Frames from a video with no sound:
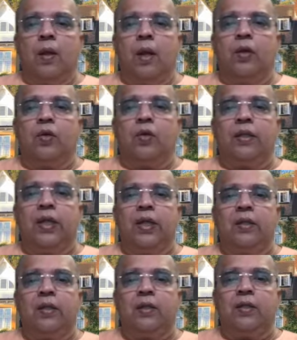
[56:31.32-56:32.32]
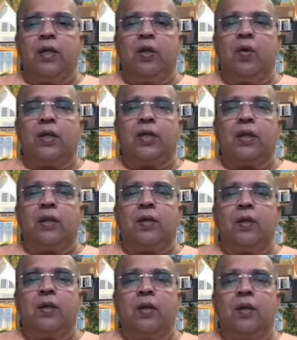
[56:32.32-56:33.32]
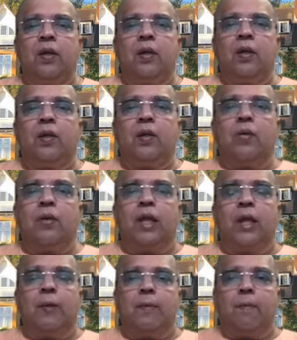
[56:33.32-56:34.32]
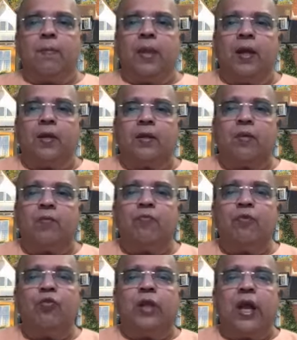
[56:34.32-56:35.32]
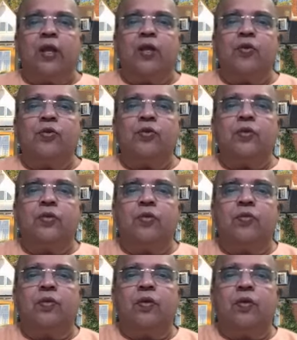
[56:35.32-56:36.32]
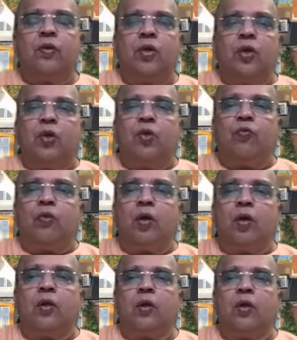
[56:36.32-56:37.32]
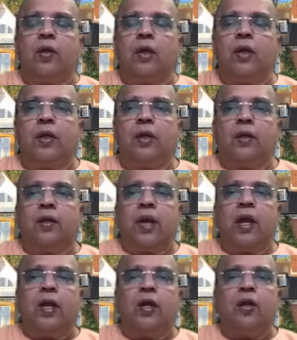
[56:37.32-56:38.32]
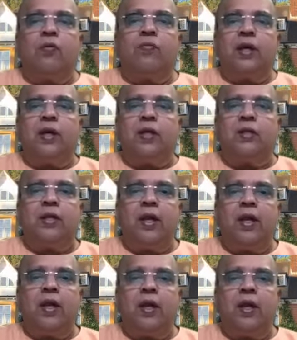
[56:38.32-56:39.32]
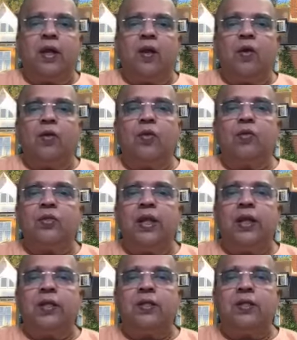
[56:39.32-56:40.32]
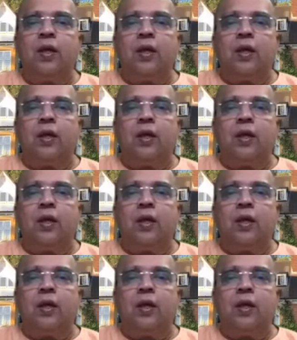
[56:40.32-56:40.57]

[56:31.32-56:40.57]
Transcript: I don't think there is any question. Okay, there are some few thank yous for a clarity of understanding and all those things.